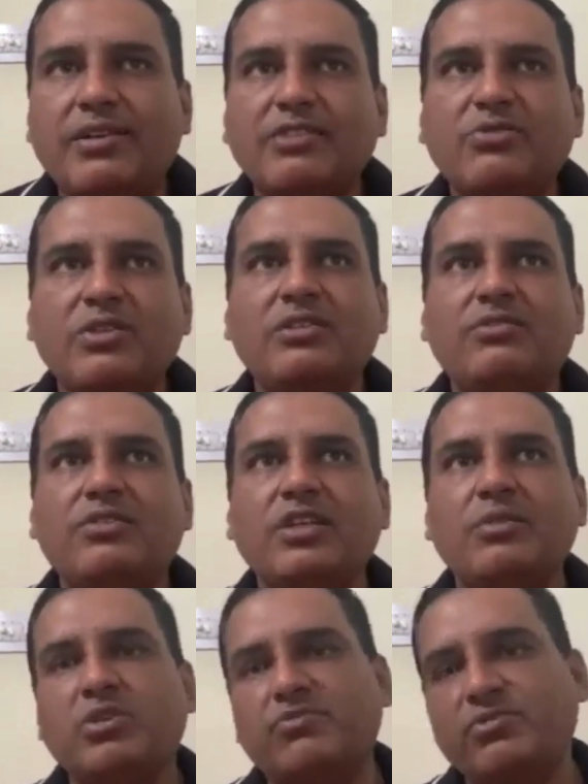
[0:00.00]
Actually, the
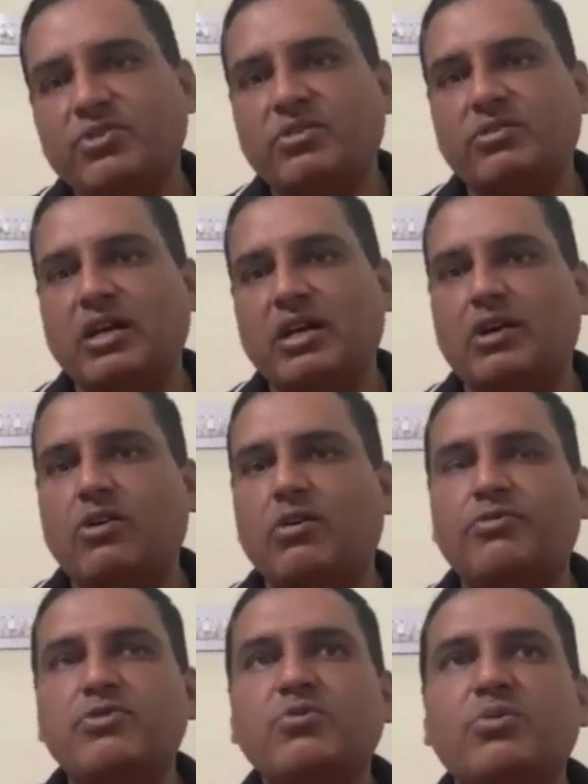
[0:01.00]
dream of
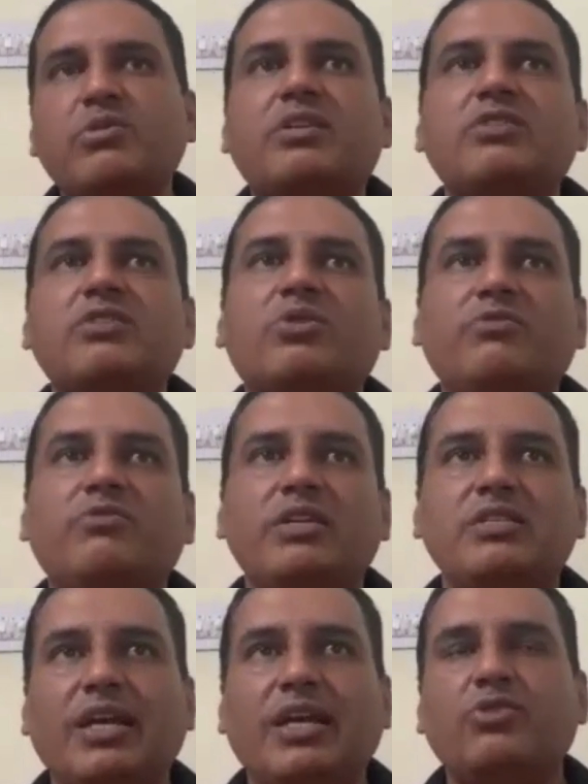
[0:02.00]
a soldier is always
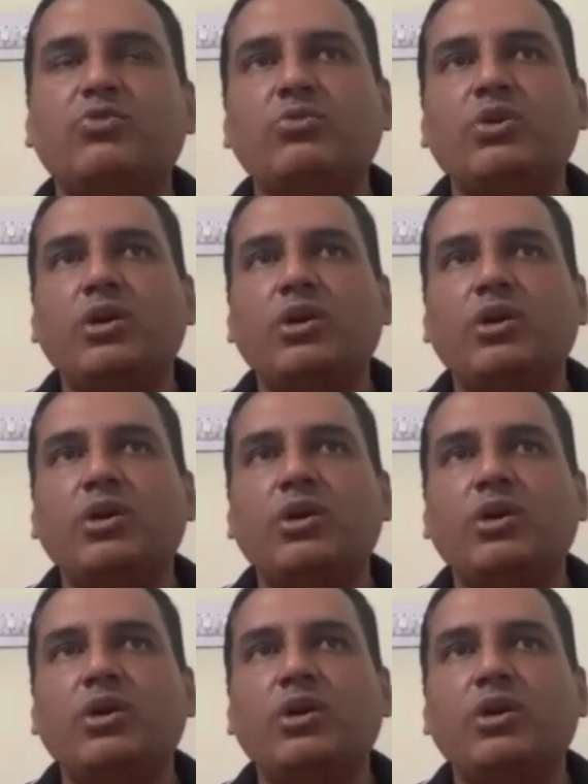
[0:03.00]
there to